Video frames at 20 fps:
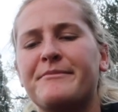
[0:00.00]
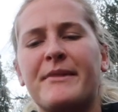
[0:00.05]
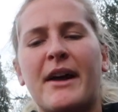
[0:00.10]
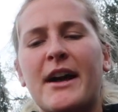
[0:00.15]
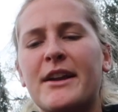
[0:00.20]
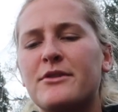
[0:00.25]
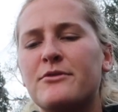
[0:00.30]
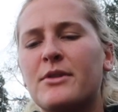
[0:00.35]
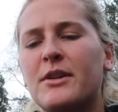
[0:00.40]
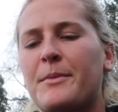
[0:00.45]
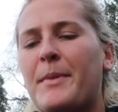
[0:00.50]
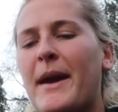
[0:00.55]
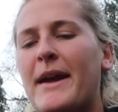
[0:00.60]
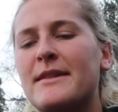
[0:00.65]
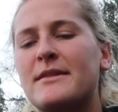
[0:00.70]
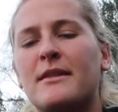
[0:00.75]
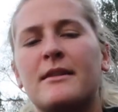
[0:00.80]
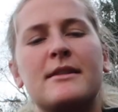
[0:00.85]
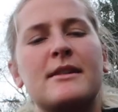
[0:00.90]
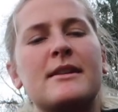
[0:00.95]
Not doing a
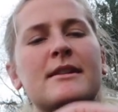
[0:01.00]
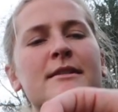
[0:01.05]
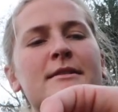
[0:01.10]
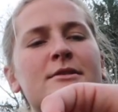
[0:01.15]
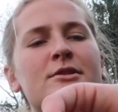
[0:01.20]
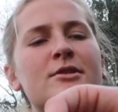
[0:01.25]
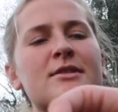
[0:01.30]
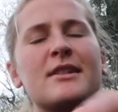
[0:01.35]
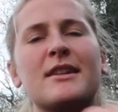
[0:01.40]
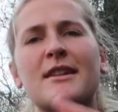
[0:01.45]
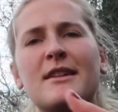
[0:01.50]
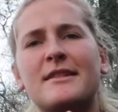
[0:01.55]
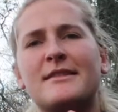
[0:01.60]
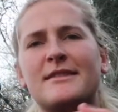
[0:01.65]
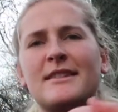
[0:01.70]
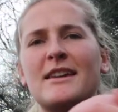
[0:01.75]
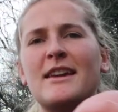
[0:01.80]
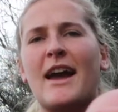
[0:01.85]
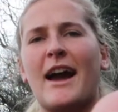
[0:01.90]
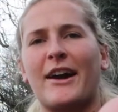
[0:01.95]
pace on these, just gonna
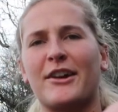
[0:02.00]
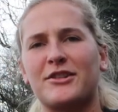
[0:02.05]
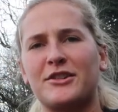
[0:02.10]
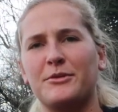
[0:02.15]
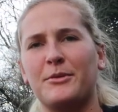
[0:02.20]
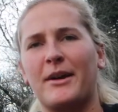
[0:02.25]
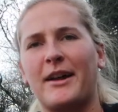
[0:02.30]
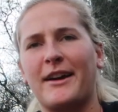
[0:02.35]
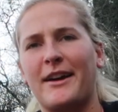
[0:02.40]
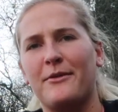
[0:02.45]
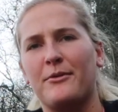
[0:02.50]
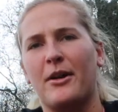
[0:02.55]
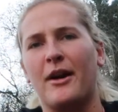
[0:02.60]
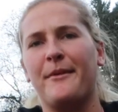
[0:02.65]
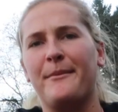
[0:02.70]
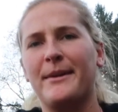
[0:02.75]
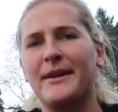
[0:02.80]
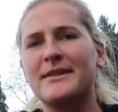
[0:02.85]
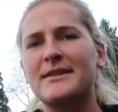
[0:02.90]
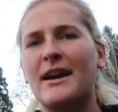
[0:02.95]
see actually what I can
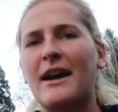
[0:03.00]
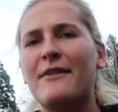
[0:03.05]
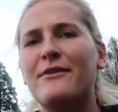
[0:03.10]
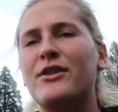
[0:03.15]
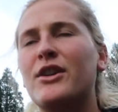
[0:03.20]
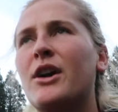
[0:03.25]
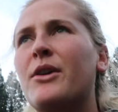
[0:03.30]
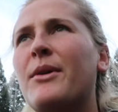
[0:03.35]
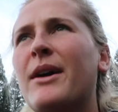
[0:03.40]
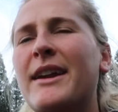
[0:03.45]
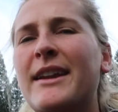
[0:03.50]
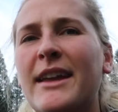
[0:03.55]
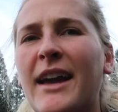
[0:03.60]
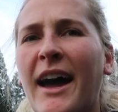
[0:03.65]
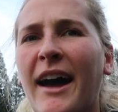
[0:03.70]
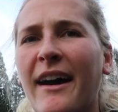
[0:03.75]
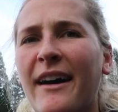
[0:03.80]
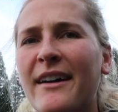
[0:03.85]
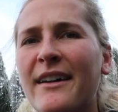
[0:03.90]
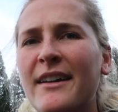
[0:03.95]
run because I have no
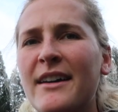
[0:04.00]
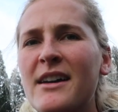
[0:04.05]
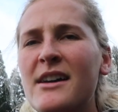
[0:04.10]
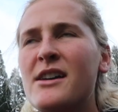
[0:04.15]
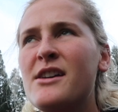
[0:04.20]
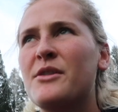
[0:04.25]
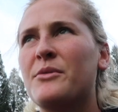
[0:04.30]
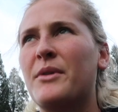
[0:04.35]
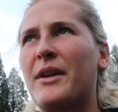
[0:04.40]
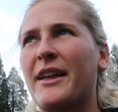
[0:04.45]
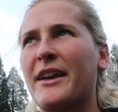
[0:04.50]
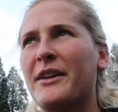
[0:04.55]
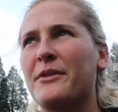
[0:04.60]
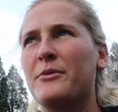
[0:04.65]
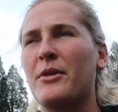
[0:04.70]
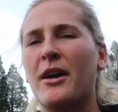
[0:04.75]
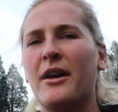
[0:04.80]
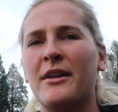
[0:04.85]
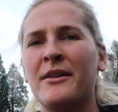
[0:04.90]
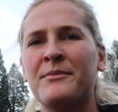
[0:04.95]
idea what I
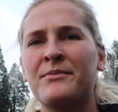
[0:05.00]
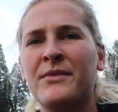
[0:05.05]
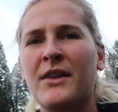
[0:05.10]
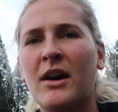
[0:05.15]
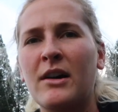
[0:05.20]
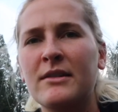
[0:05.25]
can run.